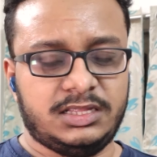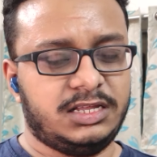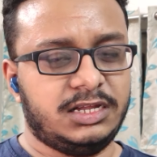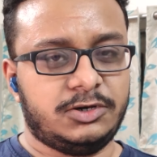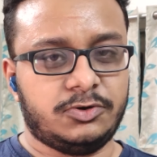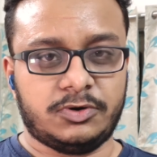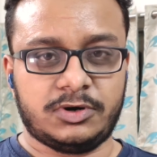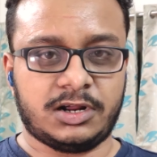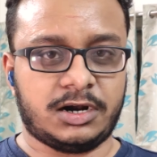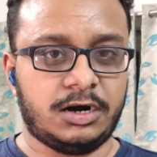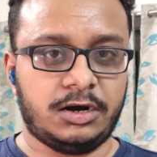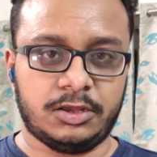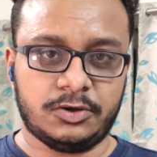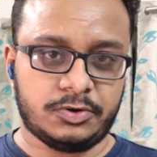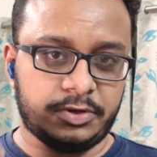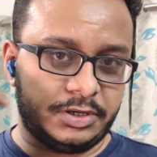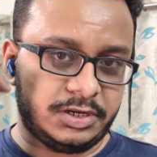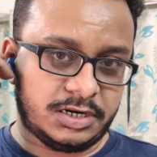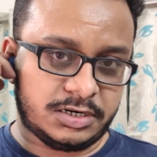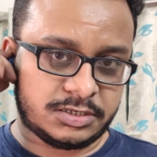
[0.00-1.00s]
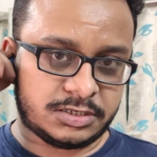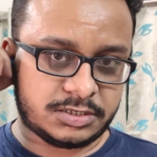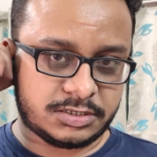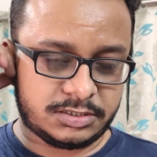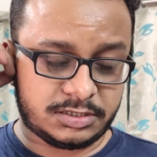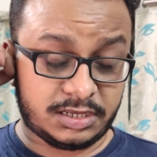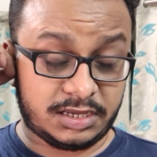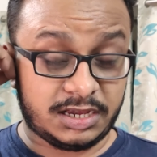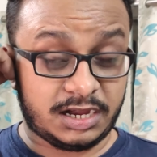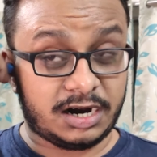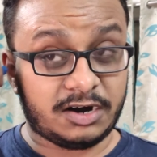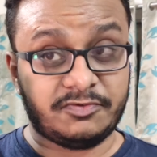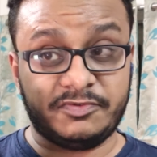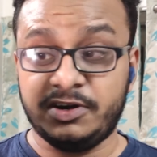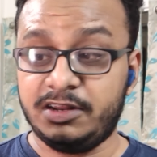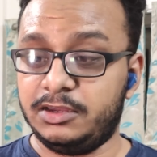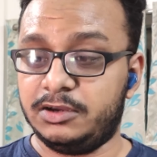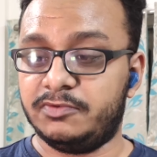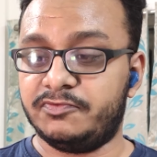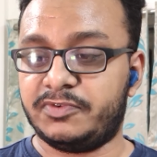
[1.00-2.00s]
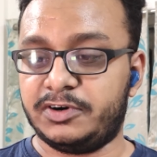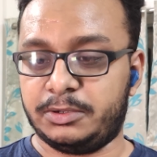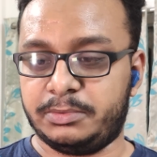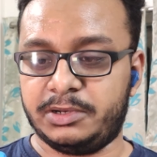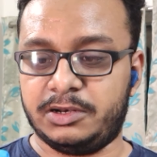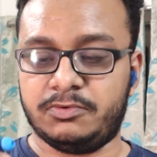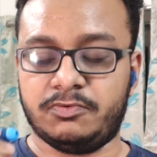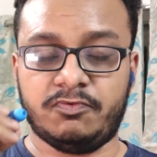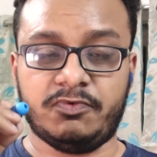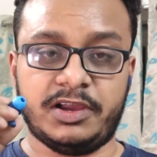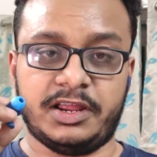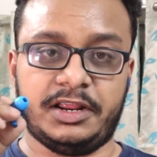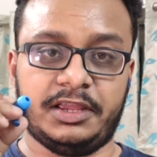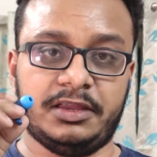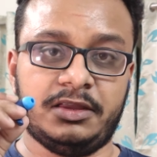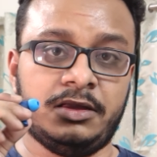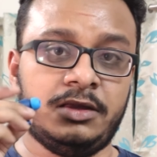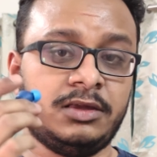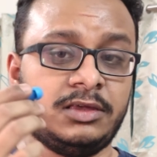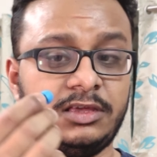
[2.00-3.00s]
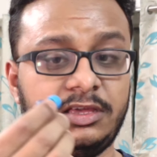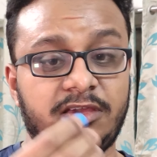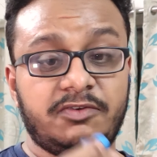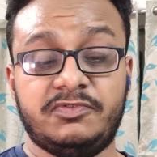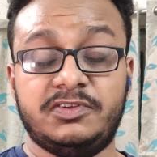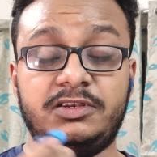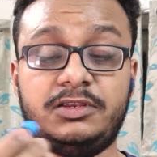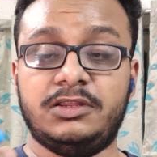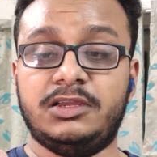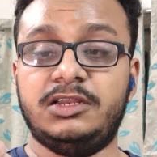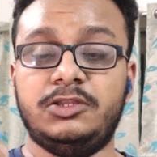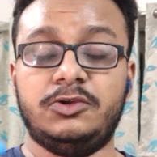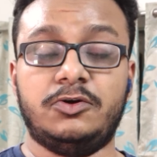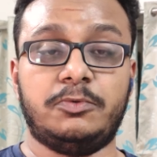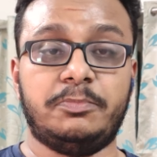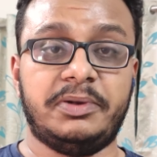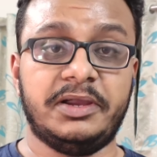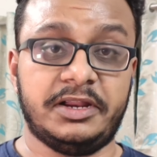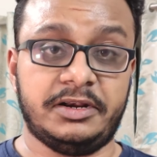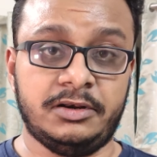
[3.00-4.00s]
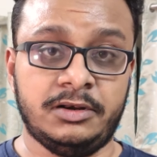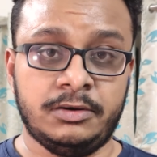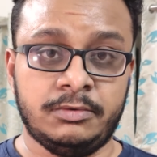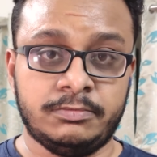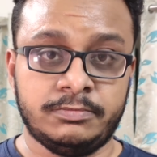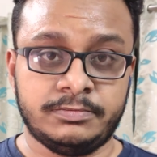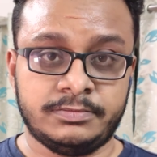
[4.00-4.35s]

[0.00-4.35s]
they don't hurt your ears. They are very comfortable wearing even your bed.